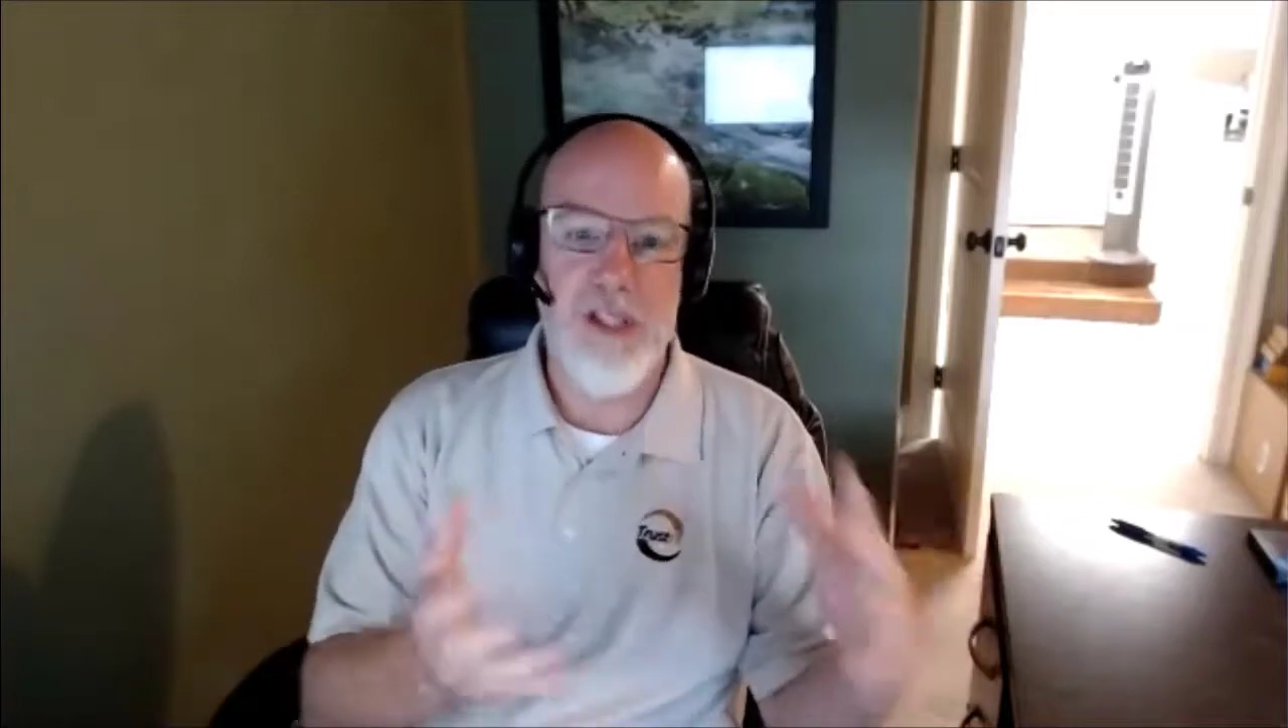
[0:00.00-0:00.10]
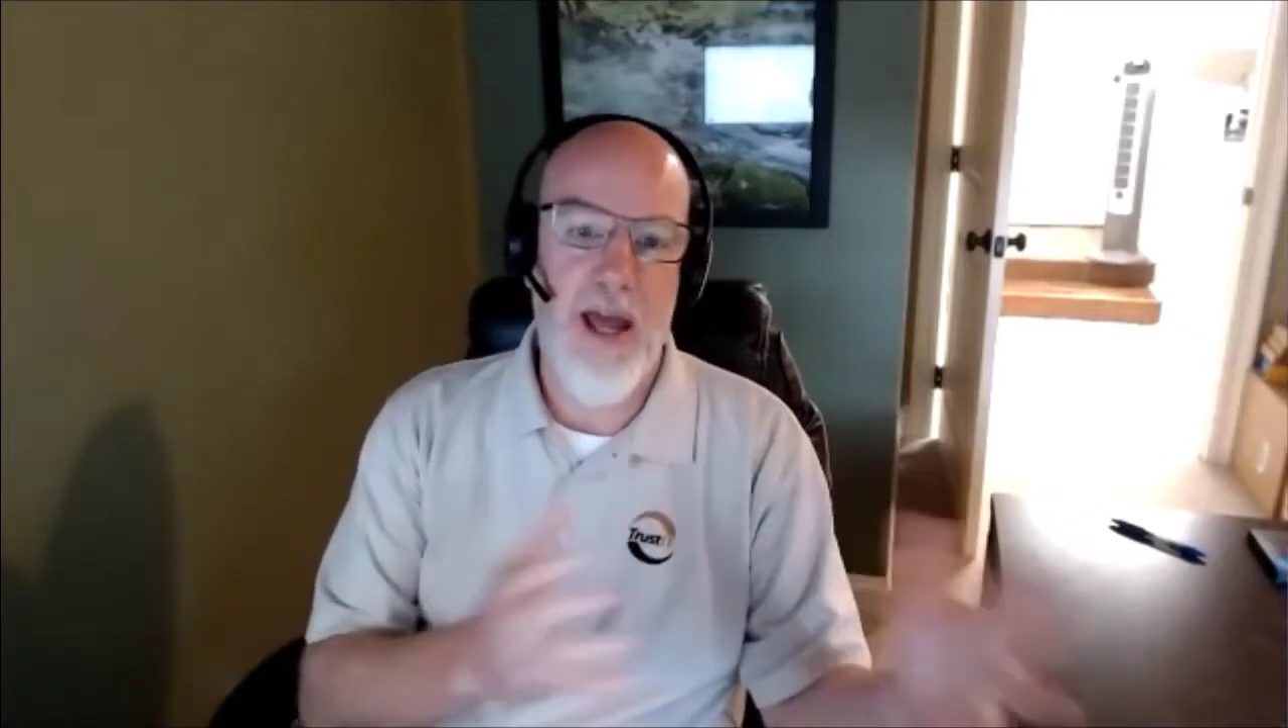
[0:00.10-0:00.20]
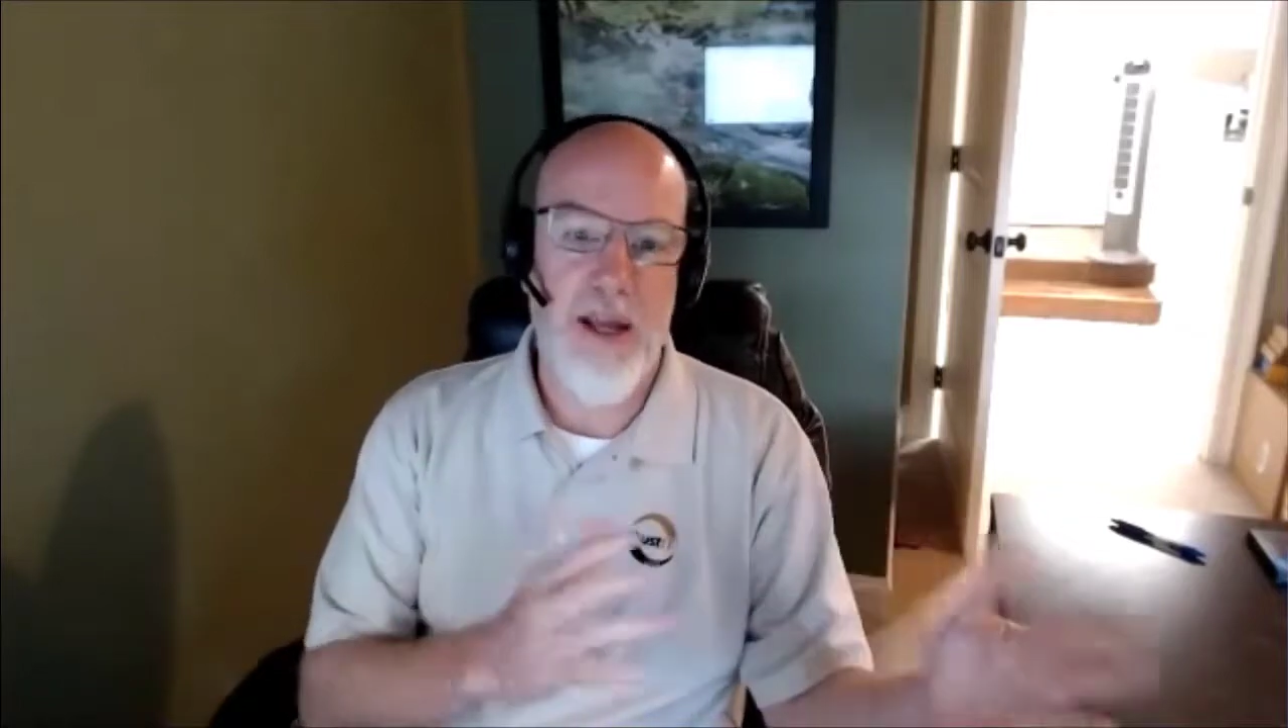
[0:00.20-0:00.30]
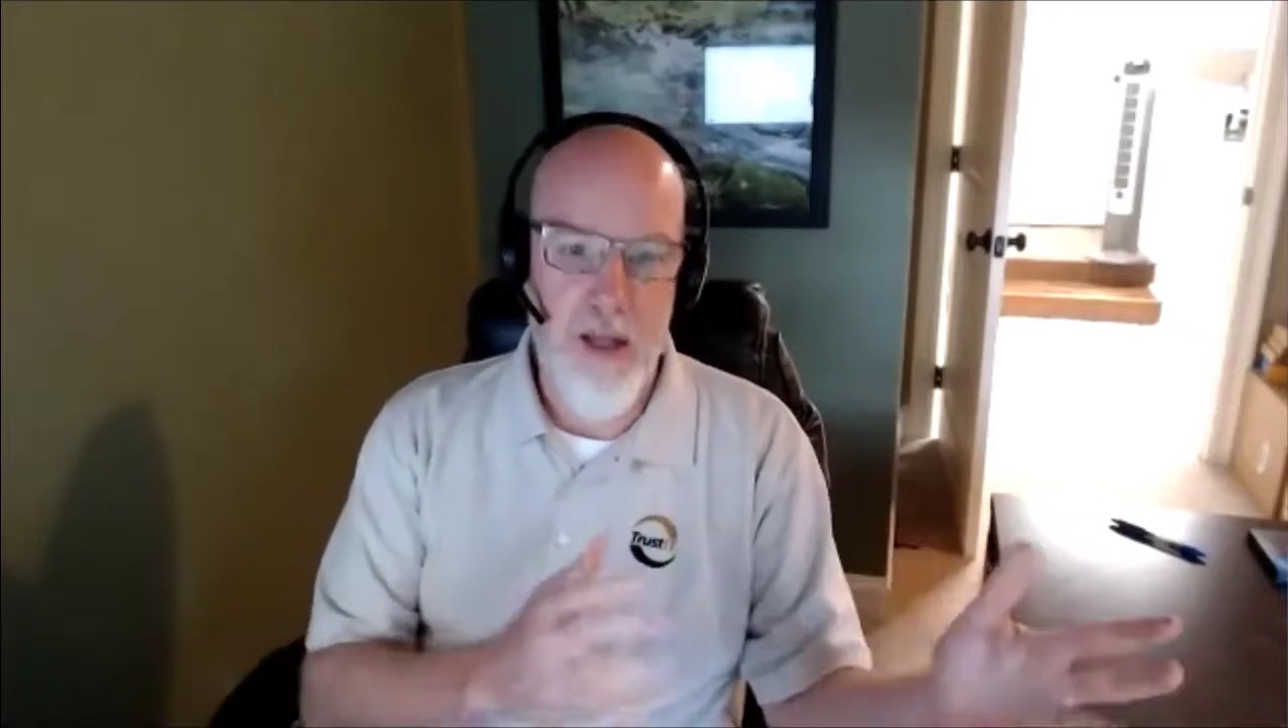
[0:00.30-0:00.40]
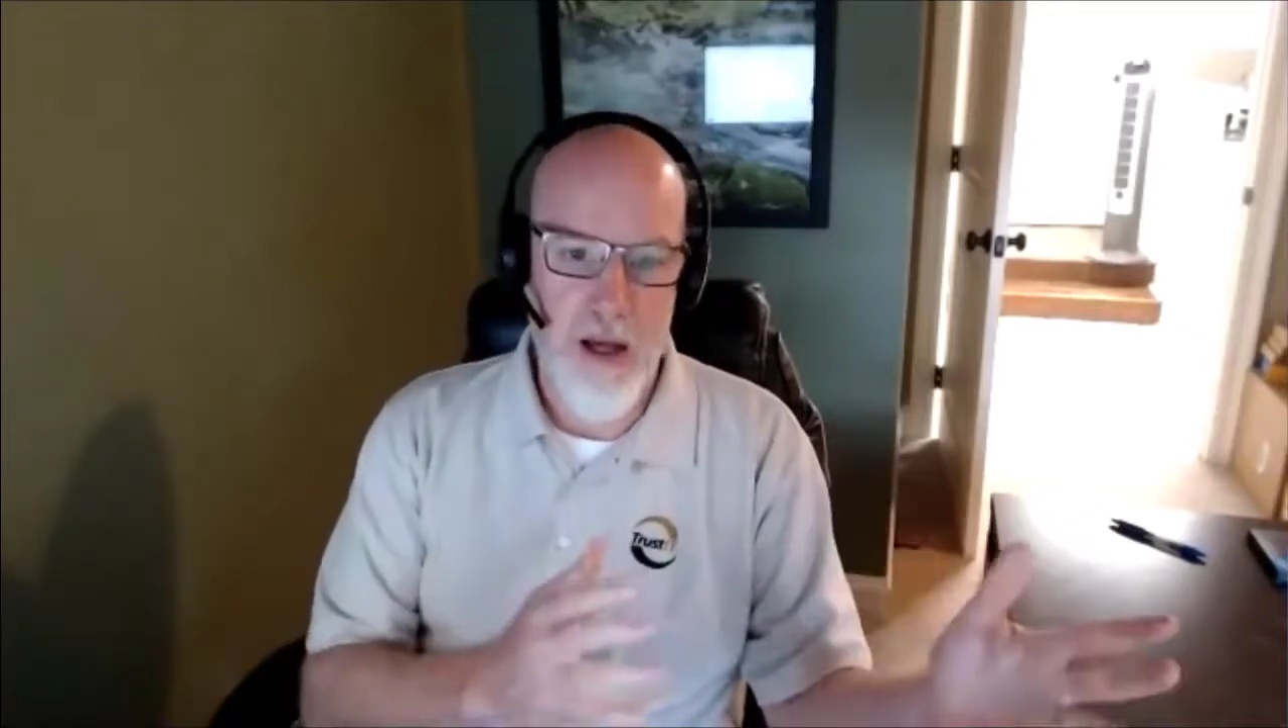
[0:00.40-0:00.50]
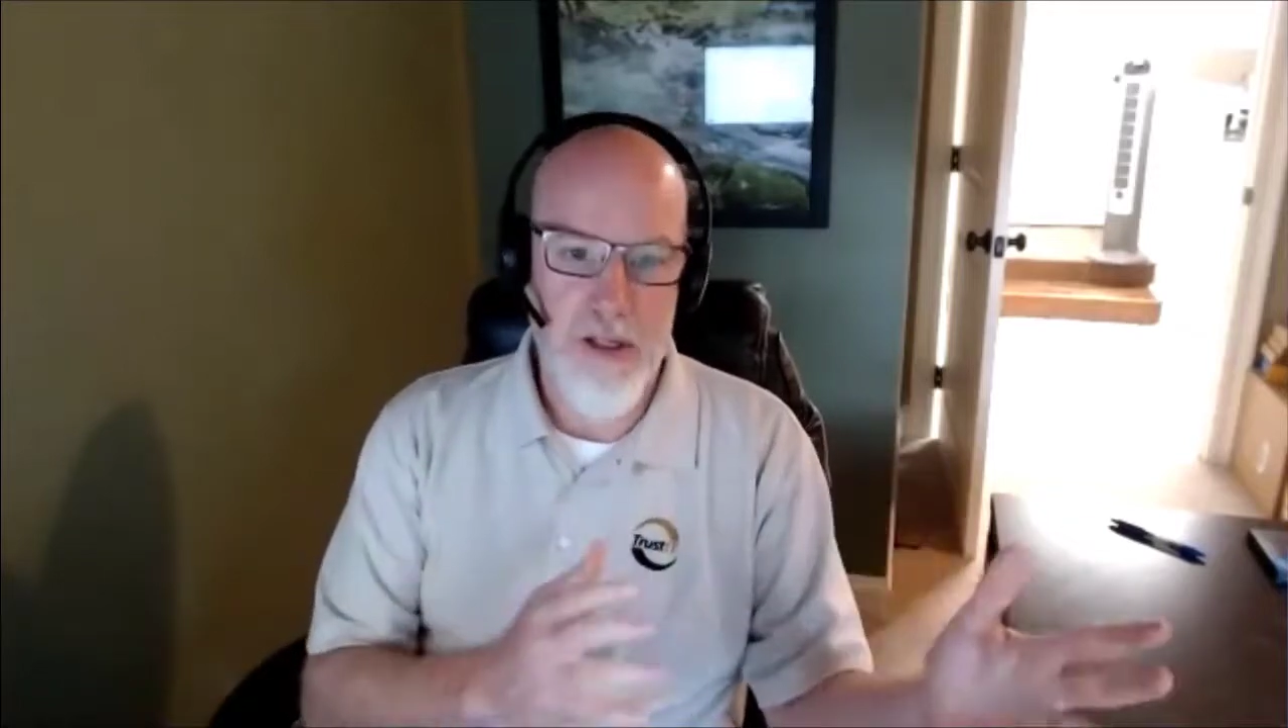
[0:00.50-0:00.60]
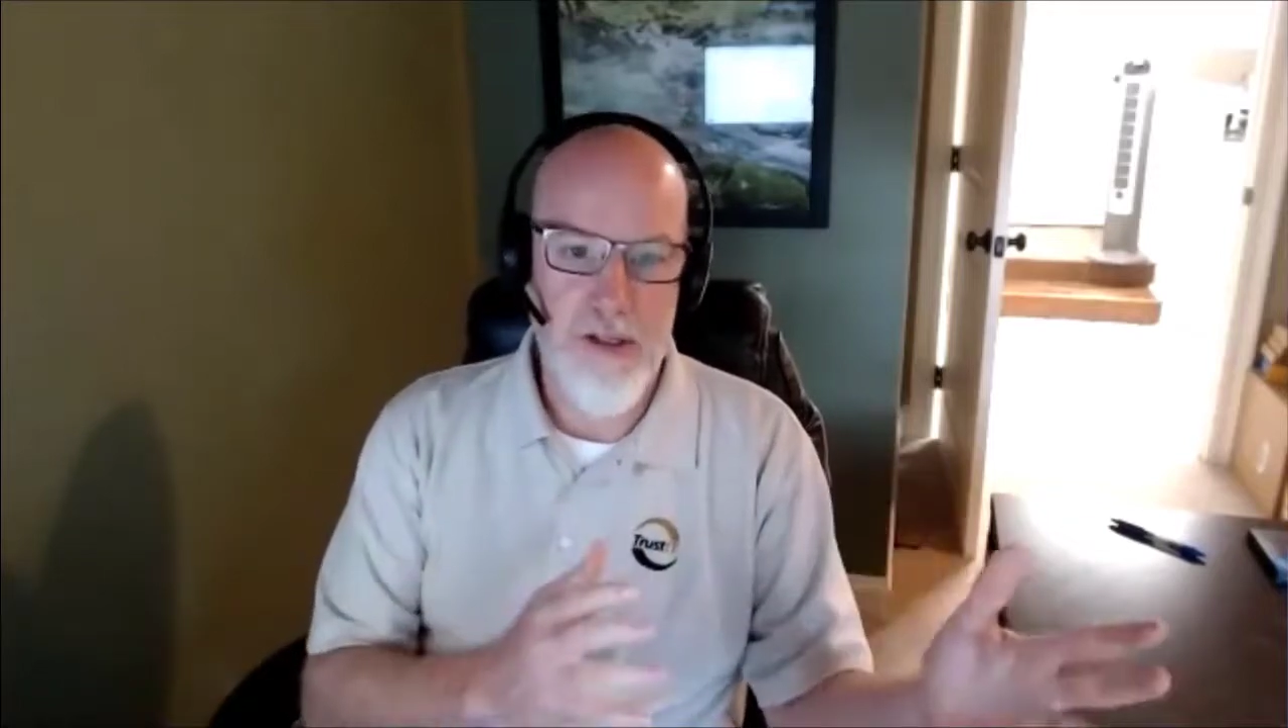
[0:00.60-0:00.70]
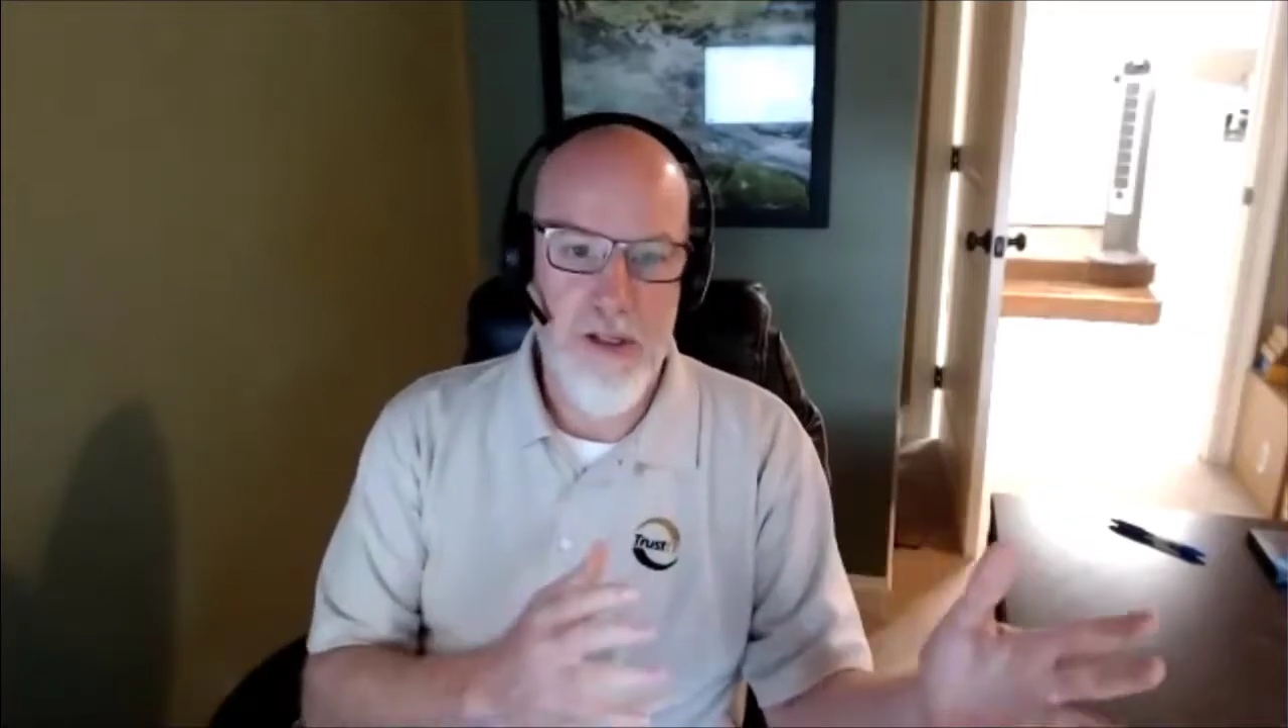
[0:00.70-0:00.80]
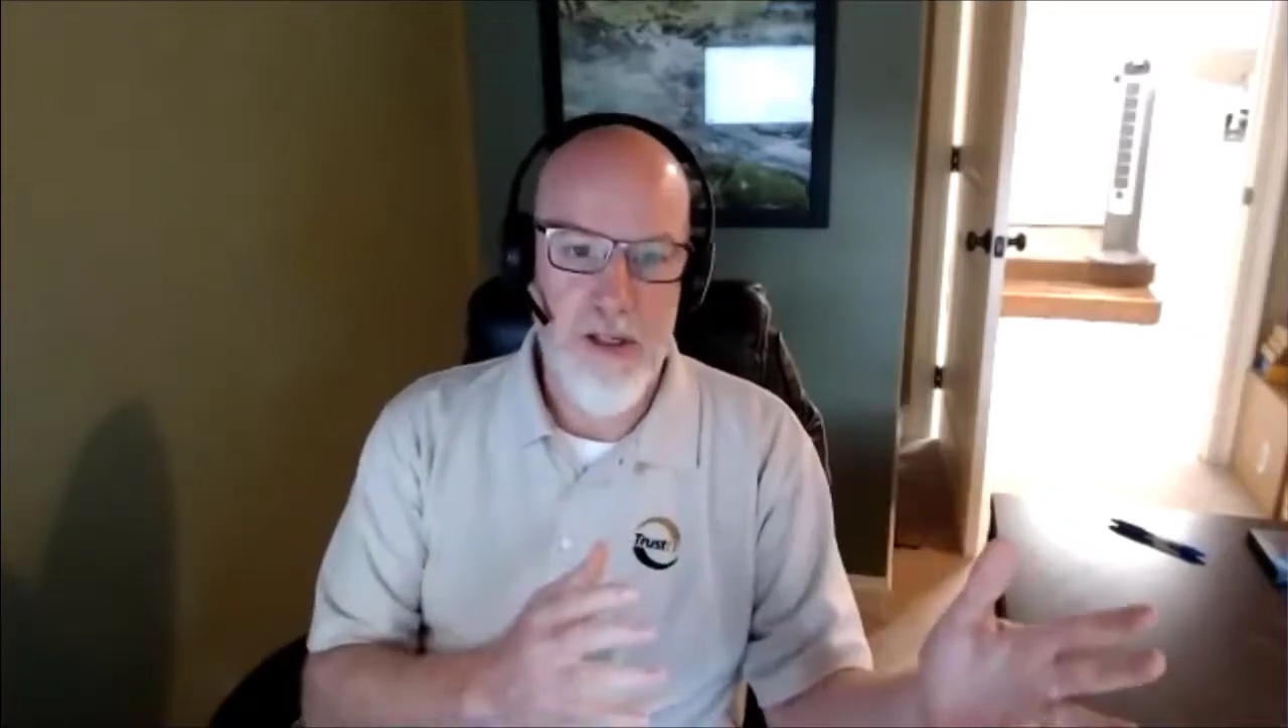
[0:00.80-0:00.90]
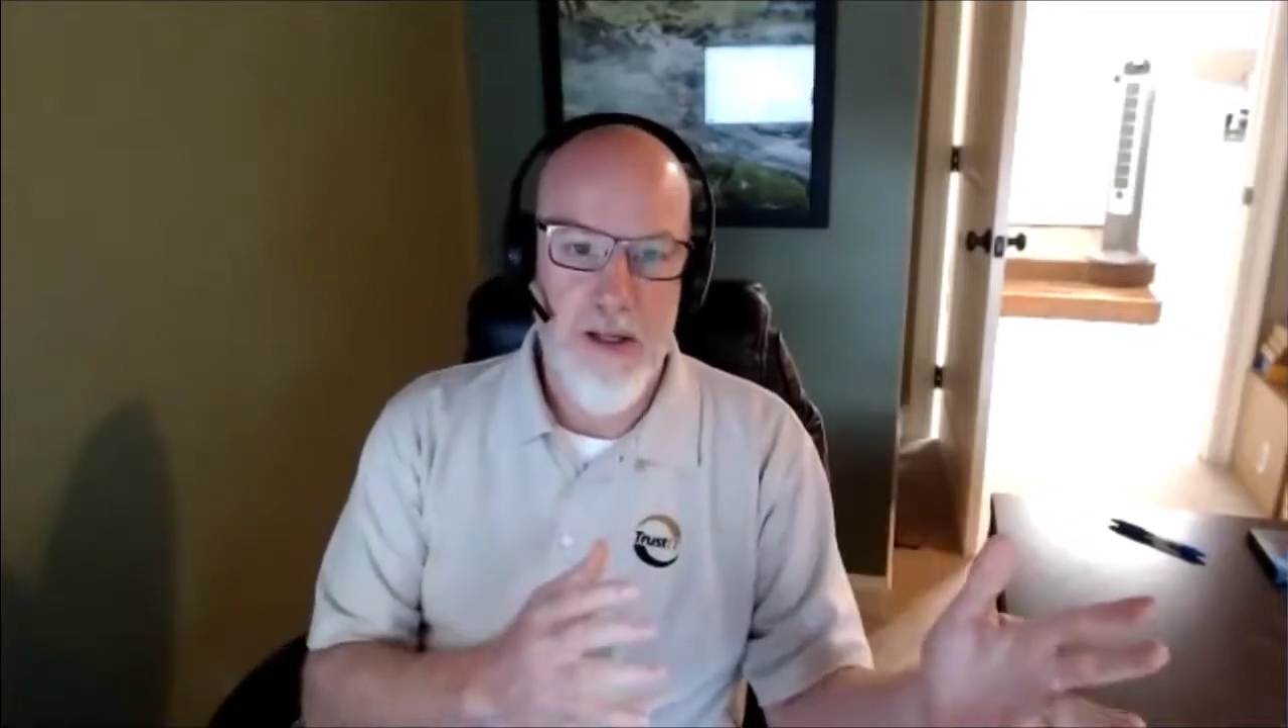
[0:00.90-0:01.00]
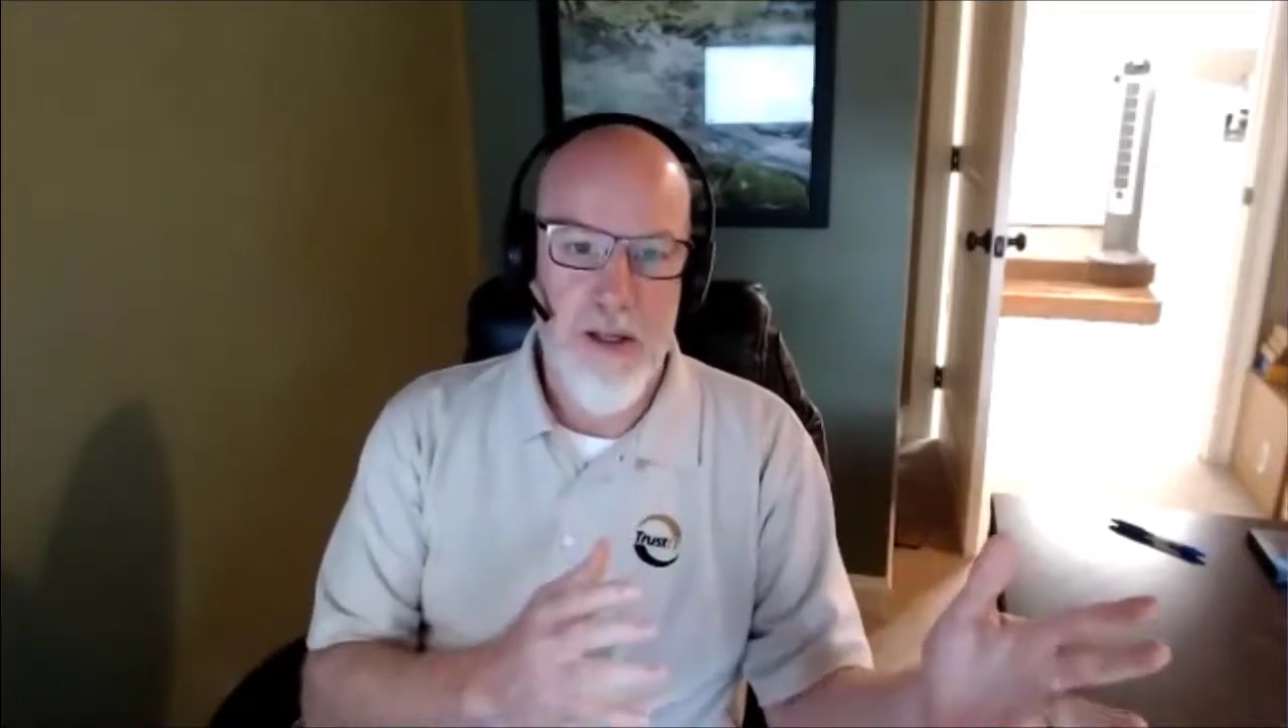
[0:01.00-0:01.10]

Slack does.